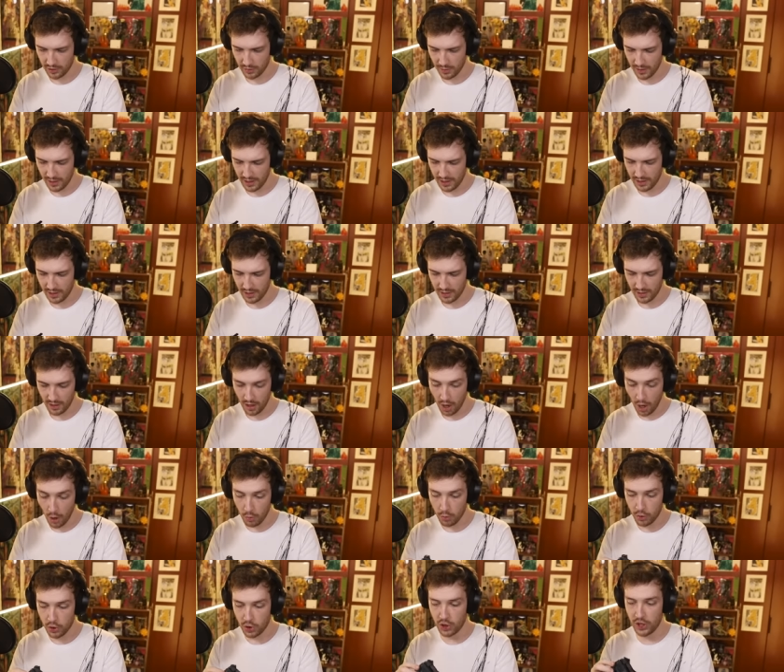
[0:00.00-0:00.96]
already.
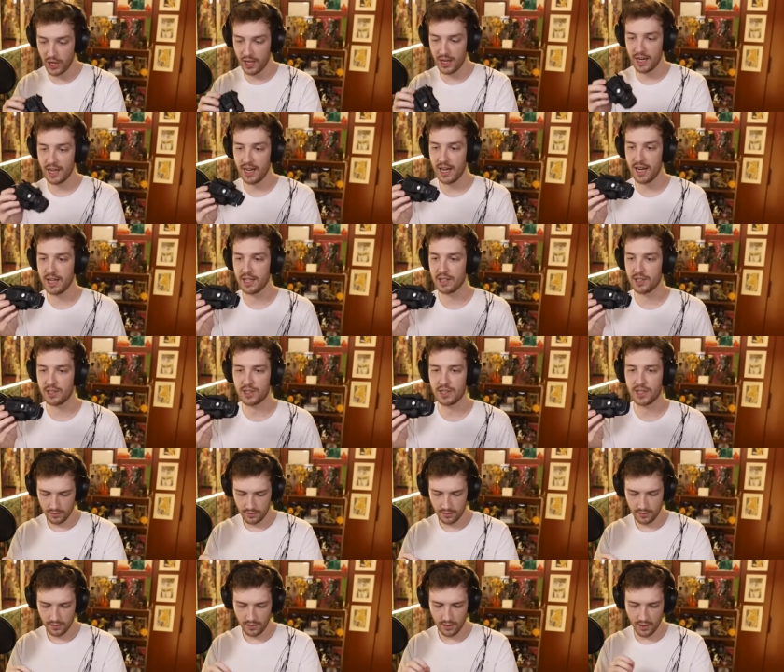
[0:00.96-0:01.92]
Oh shit, it is.
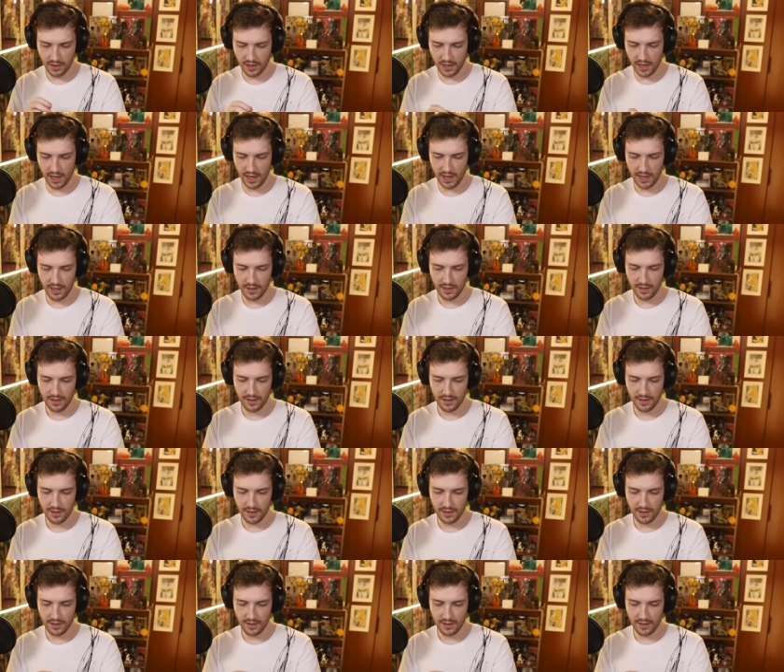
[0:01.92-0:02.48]
Okay.